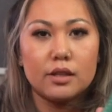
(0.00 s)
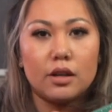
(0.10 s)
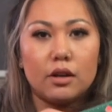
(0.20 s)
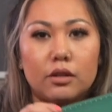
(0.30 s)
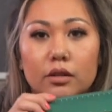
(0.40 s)

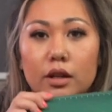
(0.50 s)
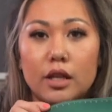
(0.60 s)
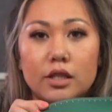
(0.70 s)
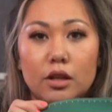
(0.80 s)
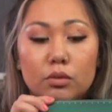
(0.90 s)
So
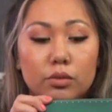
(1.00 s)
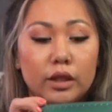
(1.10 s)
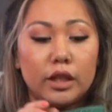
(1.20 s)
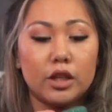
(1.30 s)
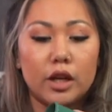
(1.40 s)
it's a
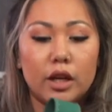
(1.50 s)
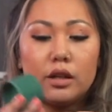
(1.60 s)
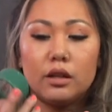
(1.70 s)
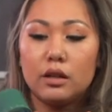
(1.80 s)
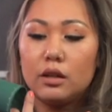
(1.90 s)
really good